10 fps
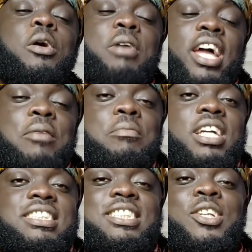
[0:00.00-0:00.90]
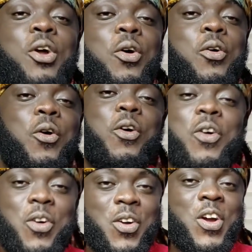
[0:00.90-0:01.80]
very Messi,
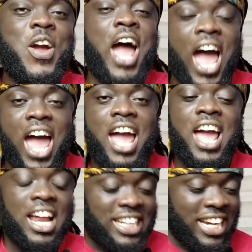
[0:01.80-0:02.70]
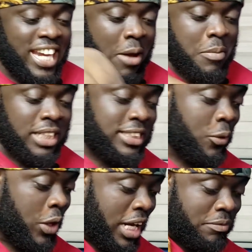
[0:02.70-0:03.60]
loco. Hey. The day
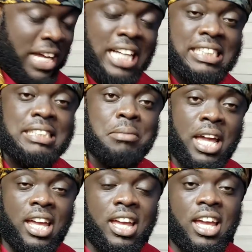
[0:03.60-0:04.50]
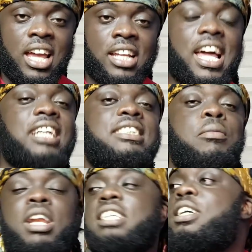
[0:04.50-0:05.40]
Messi go left that team
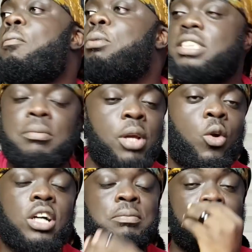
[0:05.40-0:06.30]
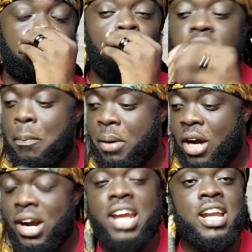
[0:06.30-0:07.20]
unless them put, because Barcelona
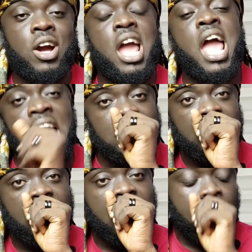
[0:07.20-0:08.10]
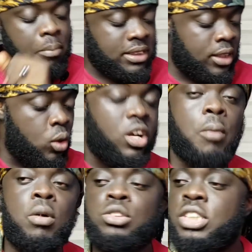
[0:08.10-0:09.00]
pan right now. Hey, Messi, Luka
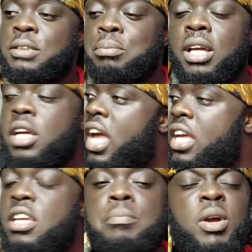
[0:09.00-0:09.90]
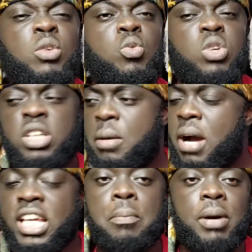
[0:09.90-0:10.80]
Modric make
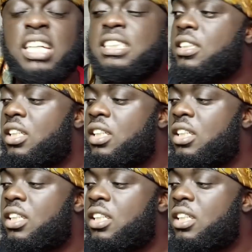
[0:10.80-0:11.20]
the keeper.